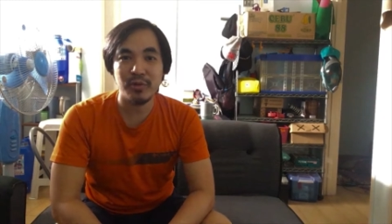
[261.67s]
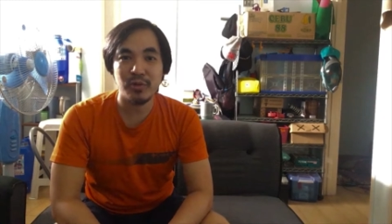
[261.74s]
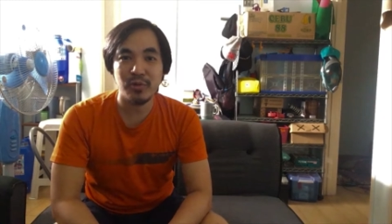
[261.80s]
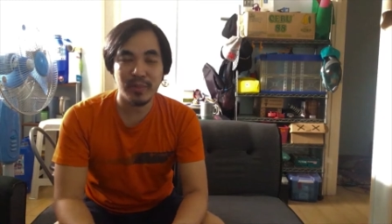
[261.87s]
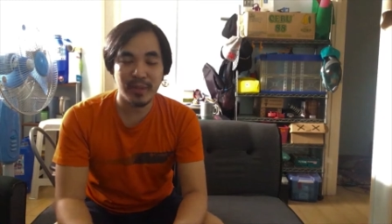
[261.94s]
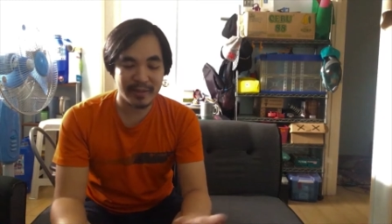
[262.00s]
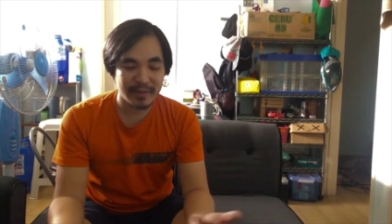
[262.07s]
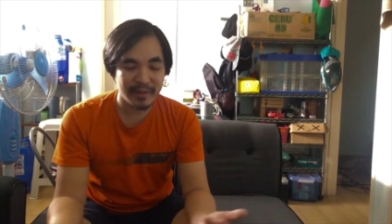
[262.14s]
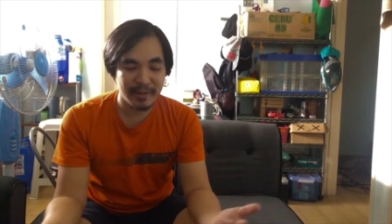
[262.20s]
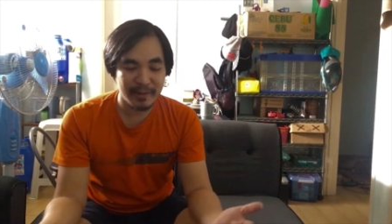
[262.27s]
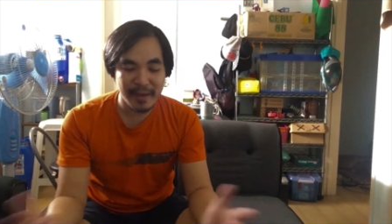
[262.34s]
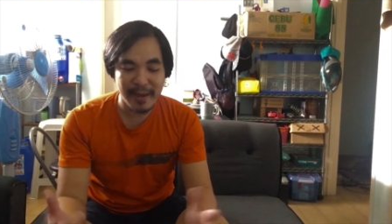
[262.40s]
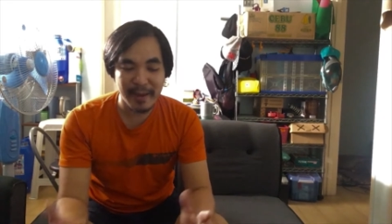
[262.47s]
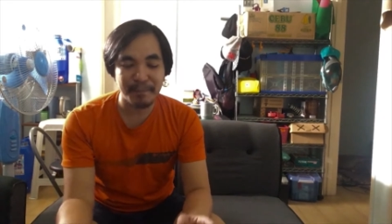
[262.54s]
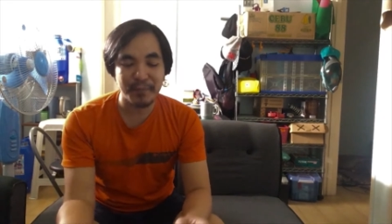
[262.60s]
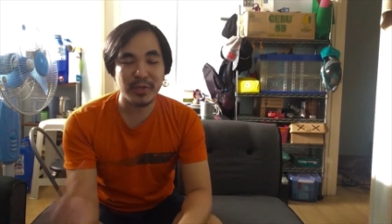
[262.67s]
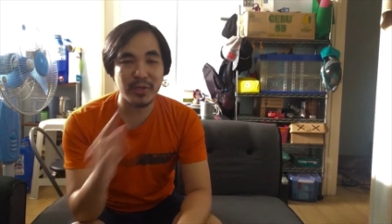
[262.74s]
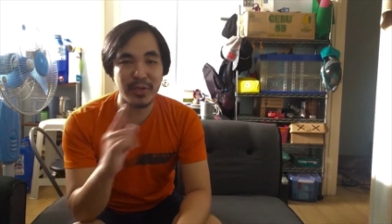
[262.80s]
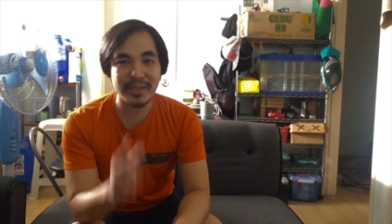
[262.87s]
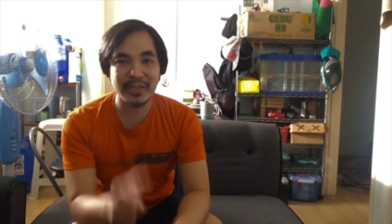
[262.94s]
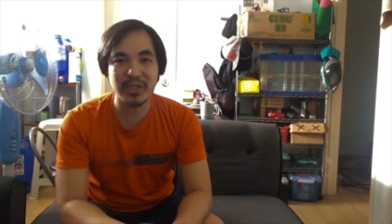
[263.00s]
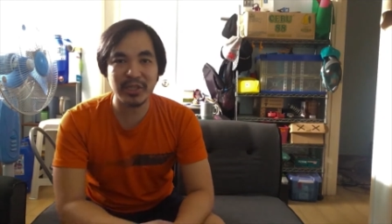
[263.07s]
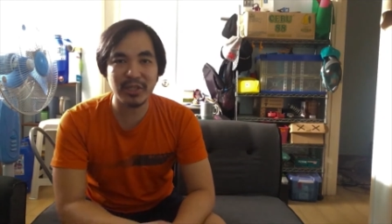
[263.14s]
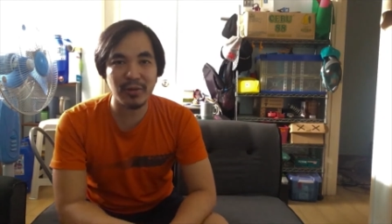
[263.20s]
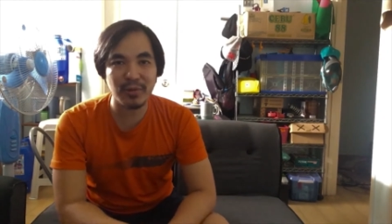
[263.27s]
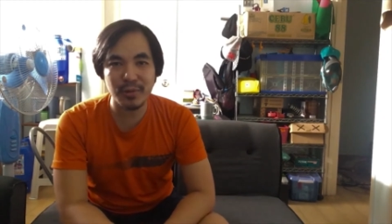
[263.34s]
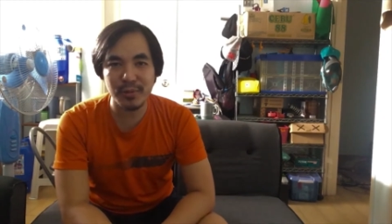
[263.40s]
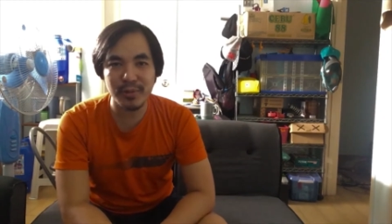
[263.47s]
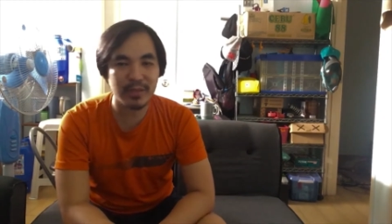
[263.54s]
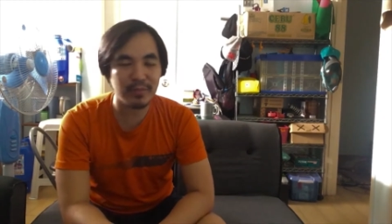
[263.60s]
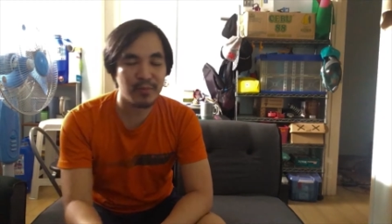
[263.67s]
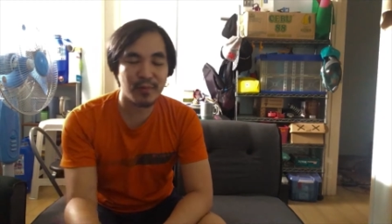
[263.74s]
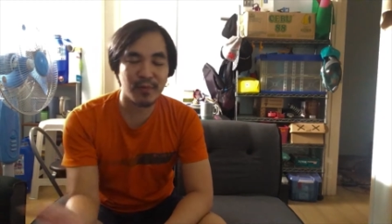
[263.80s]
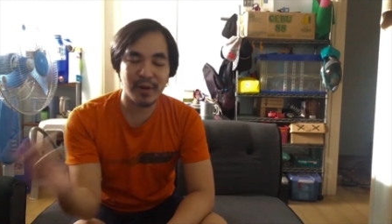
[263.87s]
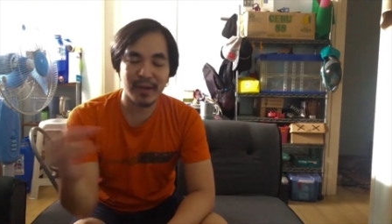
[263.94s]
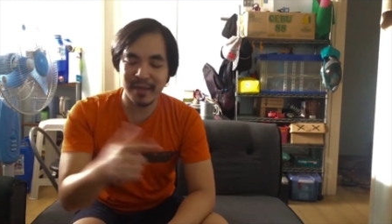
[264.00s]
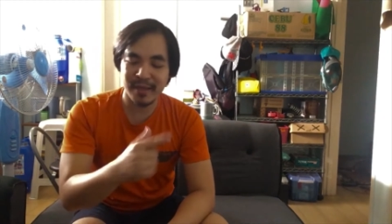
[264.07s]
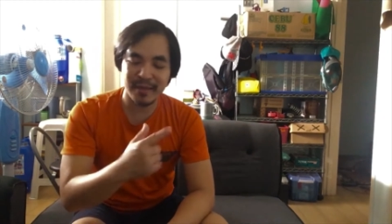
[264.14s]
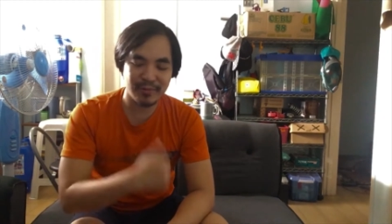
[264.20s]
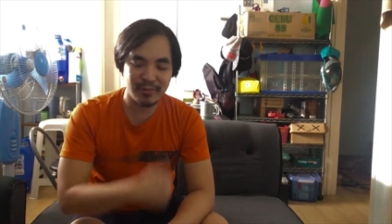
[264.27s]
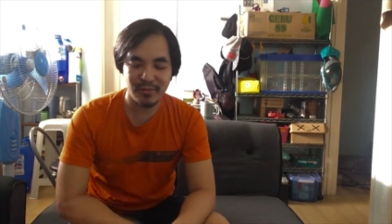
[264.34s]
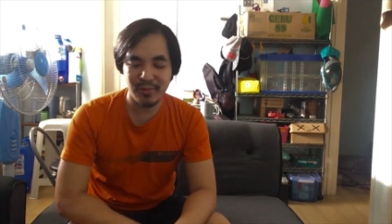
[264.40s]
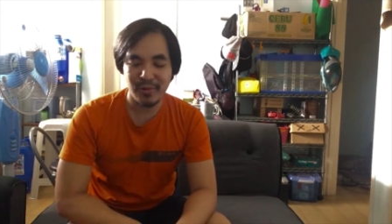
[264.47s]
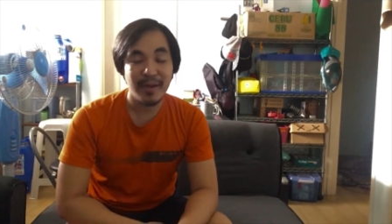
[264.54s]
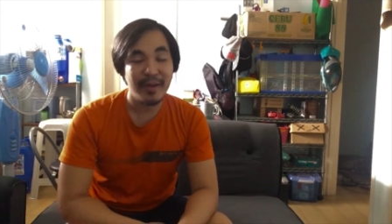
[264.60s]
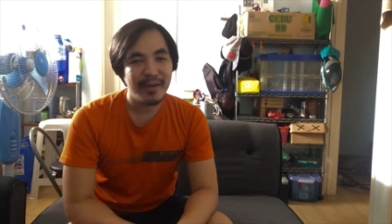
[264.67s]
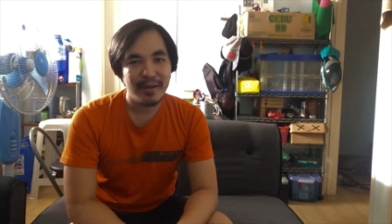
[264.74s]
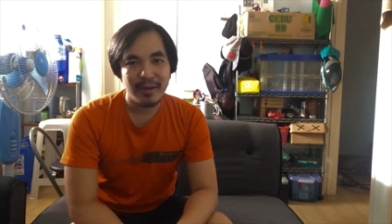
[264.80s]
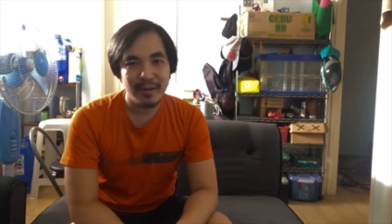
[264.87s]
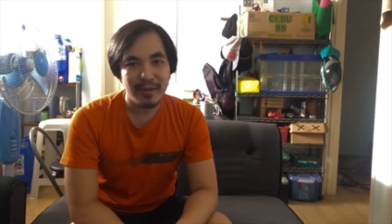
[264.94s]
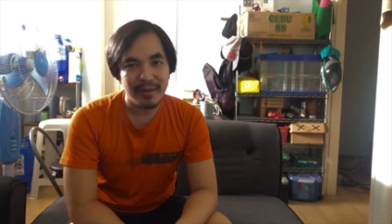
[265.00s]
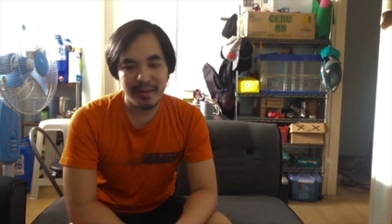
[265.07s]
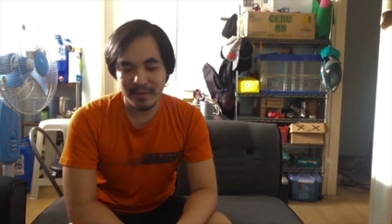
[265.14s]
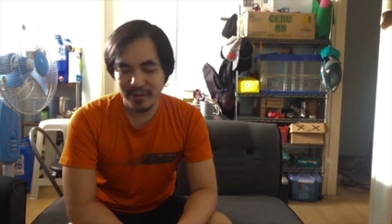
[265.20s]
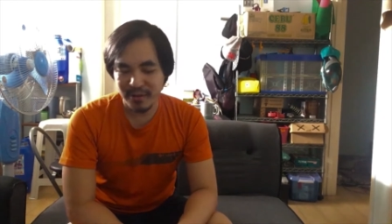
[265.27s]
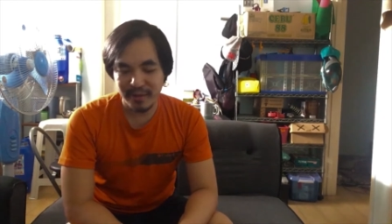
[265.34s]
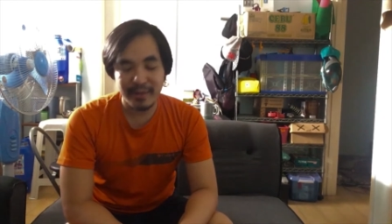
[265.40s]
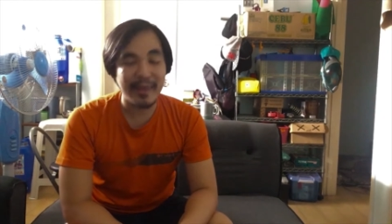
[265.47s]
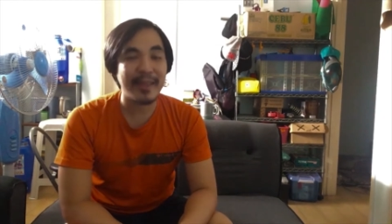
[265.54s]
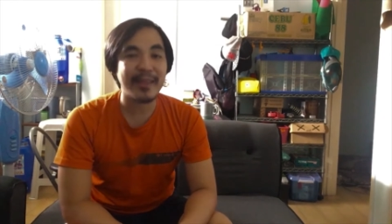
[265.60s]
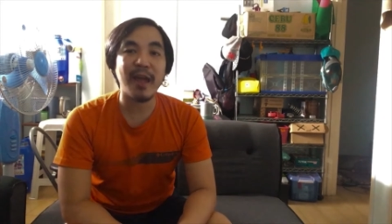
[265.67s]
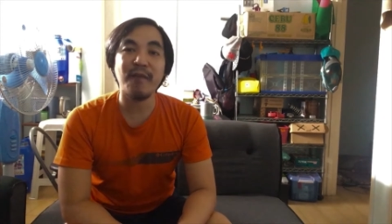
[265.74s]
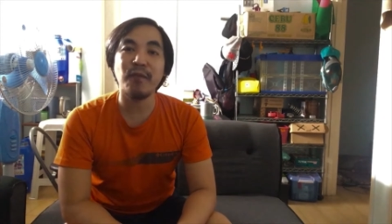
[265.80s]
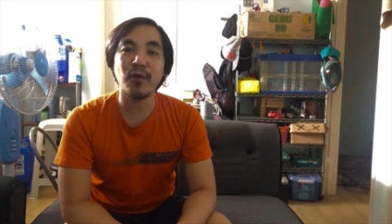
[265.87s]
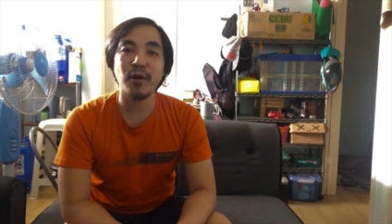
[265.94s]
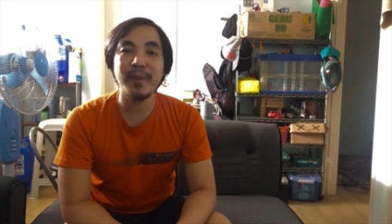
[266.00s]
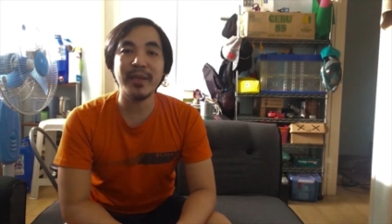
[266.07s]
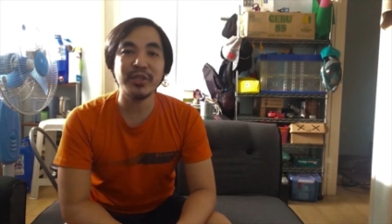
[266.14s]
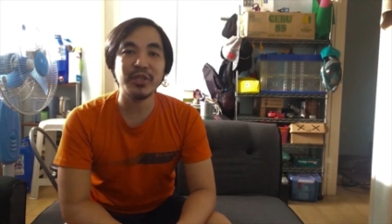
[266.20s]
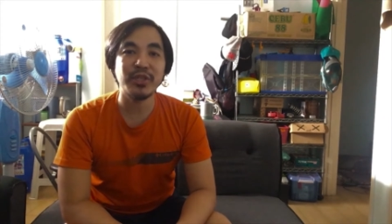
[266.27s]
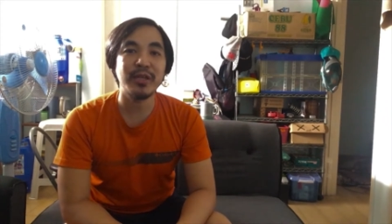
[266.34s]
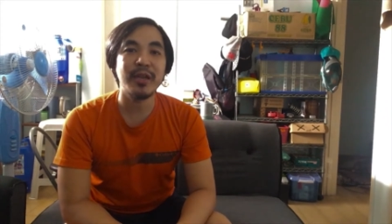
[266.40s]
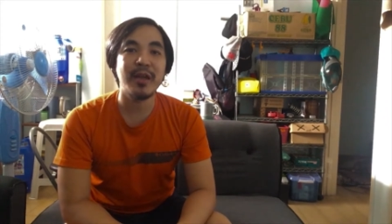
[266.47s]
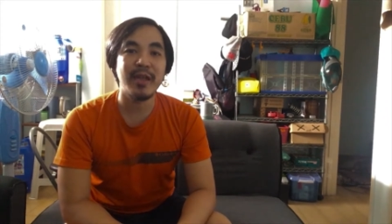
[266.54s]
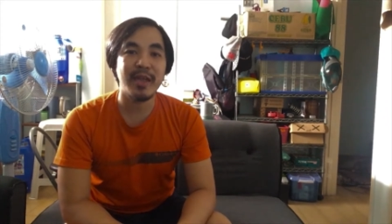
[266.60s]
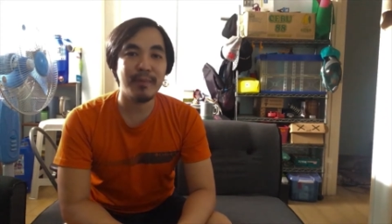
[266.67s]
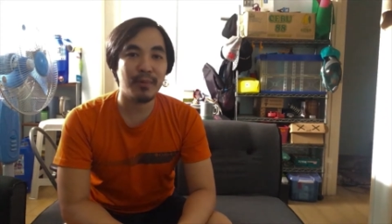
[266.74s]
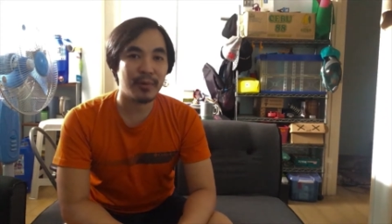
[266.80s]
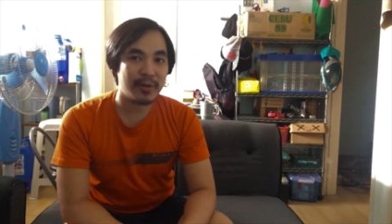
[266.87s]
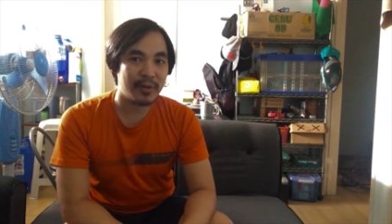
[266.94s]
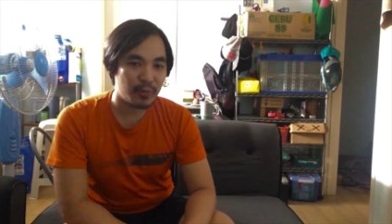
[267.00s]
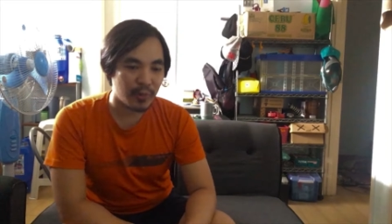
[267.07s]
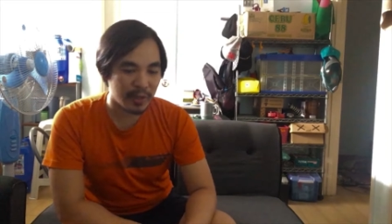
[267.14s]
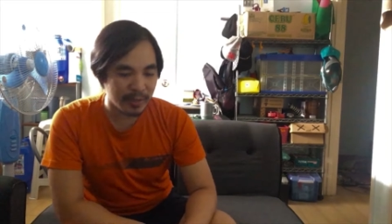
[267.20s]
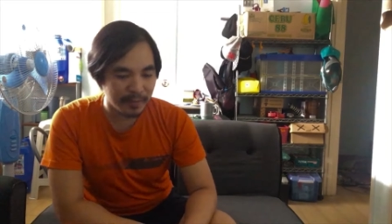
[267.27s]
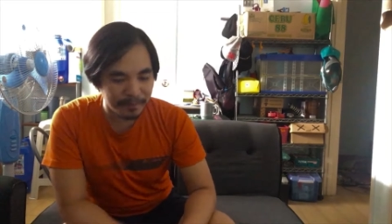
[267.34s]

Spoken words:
But yeah, so let's just go through this before I get to that aforementioned important work.